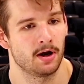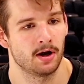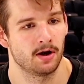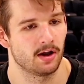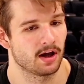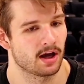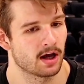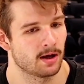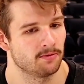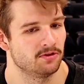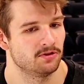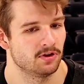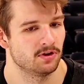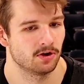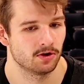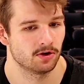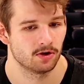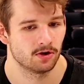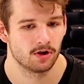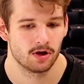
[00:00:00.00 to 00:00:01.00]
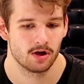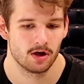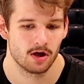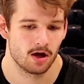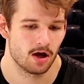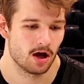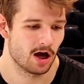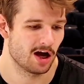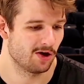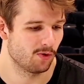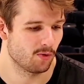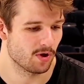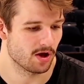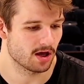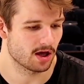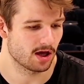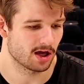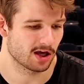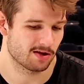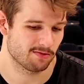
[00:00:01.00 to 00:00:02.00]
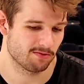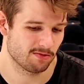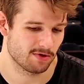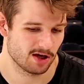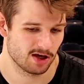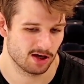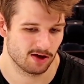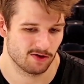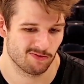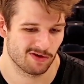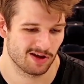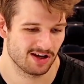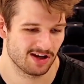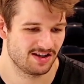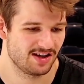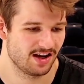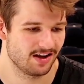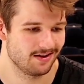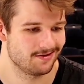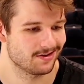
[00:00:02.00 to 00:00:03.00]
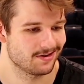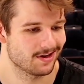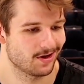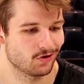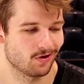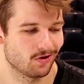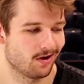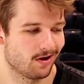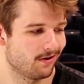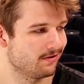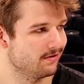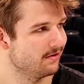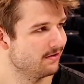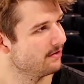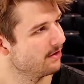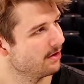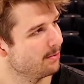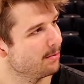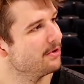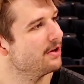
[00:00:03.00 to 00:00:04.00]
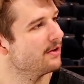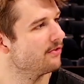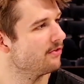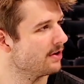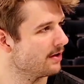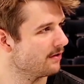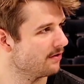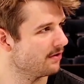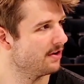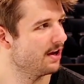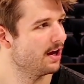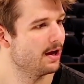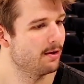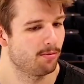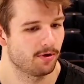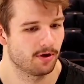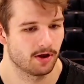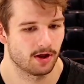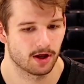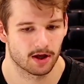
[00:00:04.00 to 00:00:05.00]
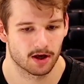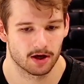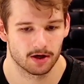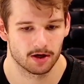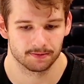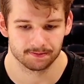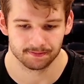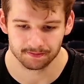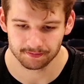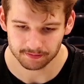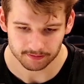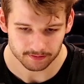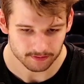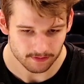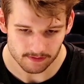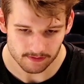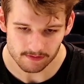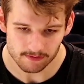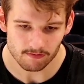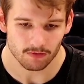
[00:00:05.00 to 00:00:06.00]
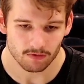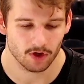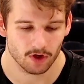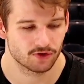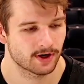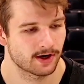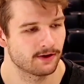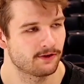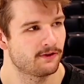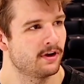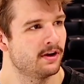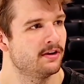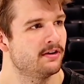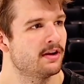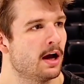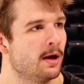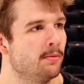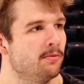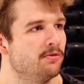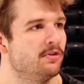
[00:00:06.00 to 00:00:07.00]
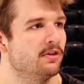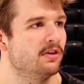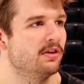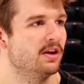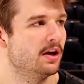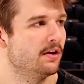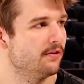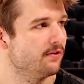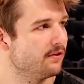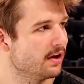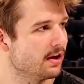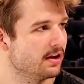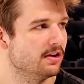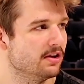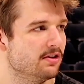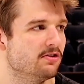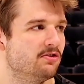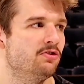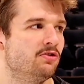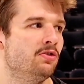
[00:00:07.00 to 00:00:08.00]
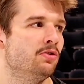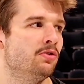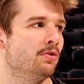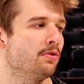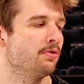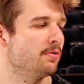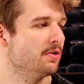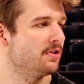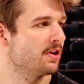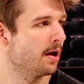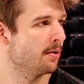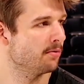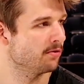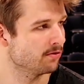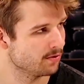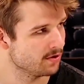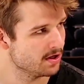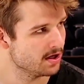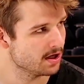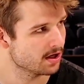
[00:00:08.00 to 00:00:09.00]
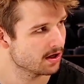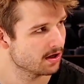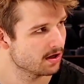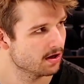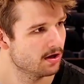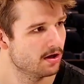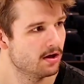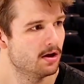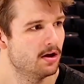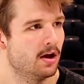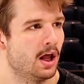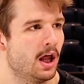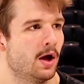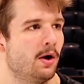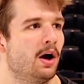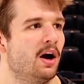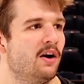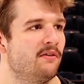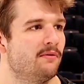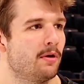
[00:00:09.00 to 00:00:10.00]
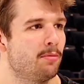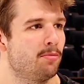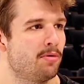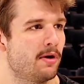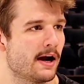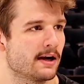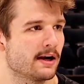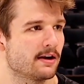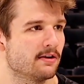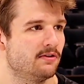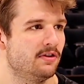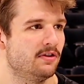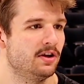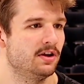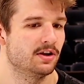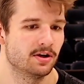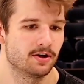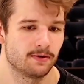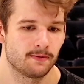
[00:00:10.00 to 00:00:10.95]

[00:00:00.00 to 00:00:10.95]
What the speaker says: Like I'll wait, like my daily schedule obviously is a little bit different every day, but like I'll try to find times to lift at least 2 or 3 times a week. And I'll have my practice here